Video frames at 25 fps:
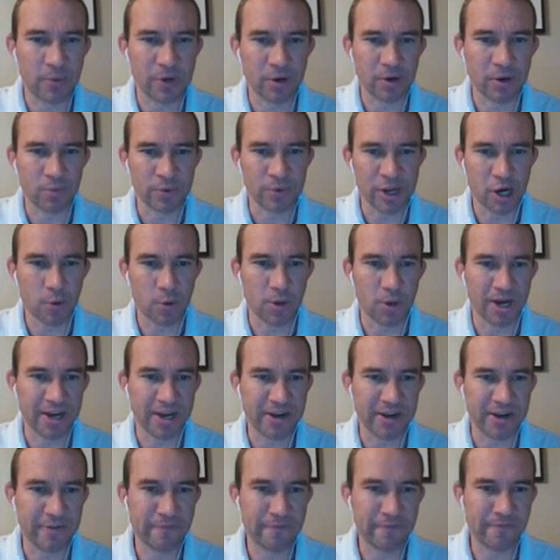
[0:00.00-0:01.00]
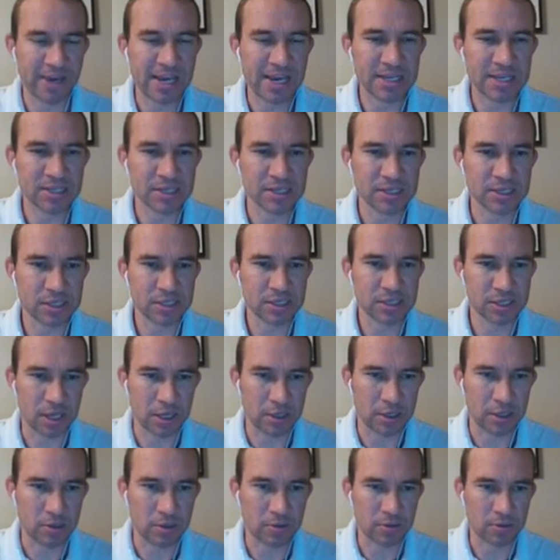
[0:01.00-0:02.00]
We are working in phases.
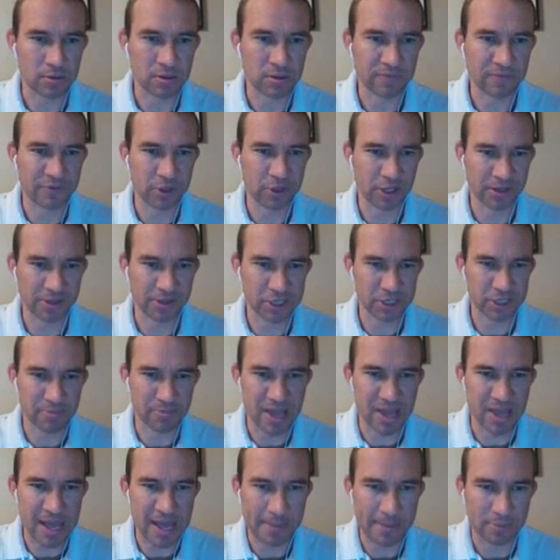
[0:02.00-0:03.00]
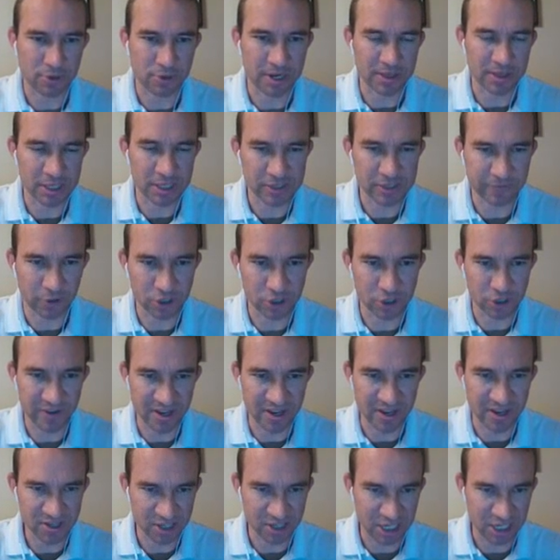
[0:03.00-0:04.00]
So if you look at this map, right, this first
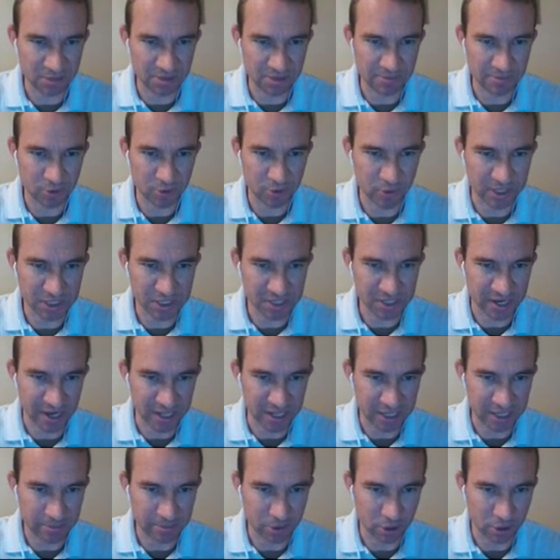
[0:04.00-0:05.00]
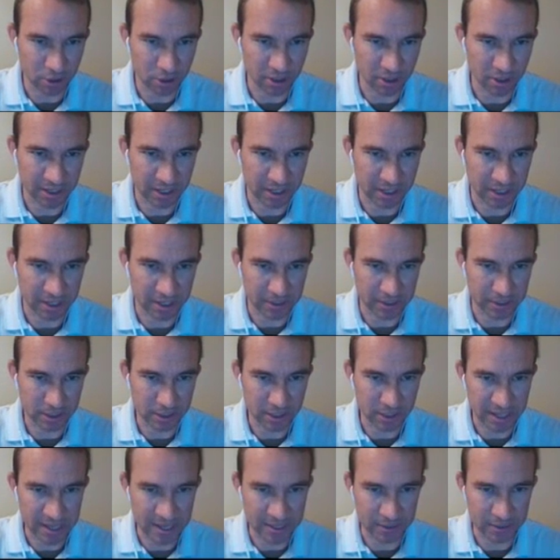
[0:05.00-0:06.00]
phase is going to be between Scaly Bark and
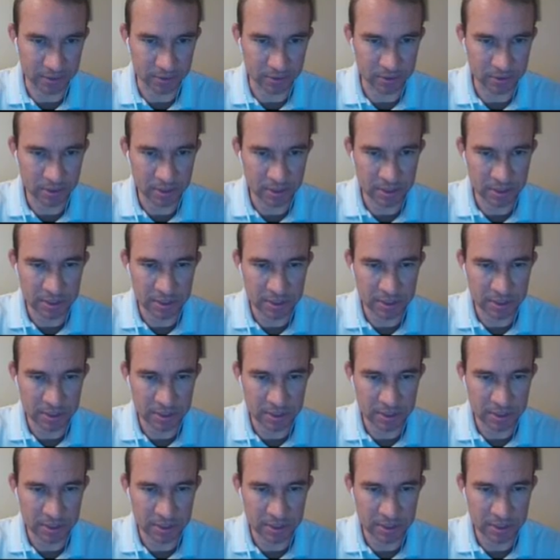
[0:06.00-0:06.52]
Clanton.